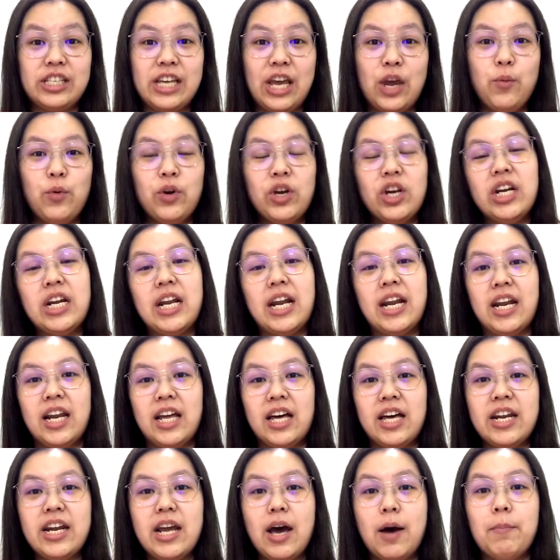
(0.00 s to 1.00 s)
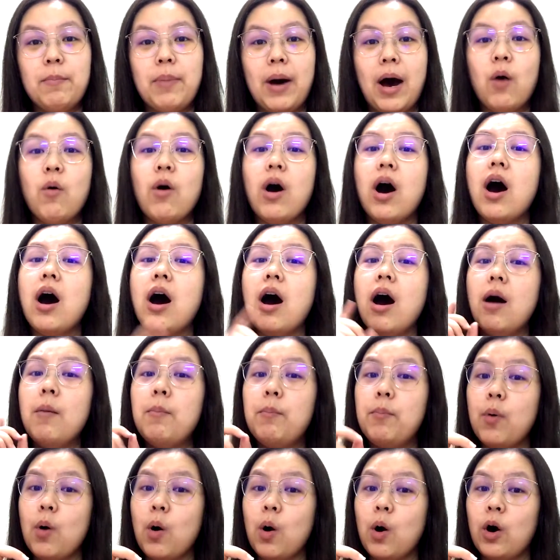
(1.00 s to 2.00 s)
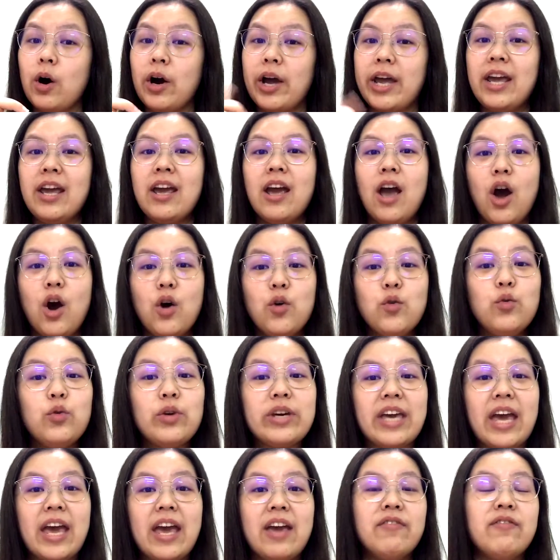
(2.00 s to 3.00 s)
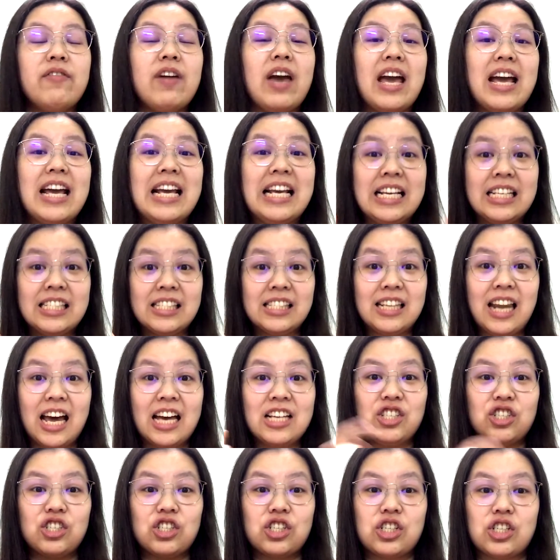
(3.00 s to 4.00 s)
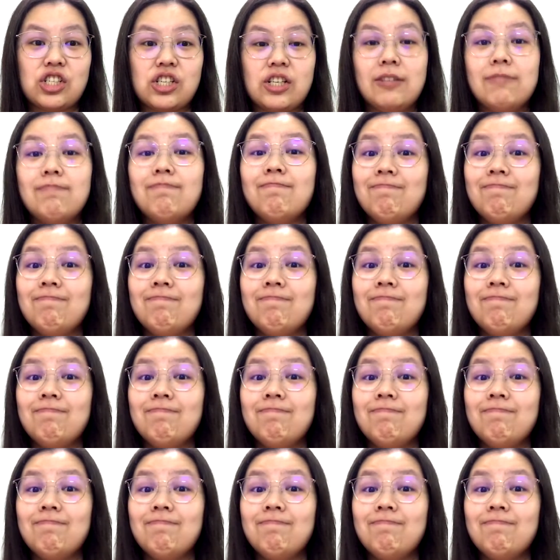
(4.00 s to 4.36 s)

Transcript: we're going to learn about a boy who gave his lunch.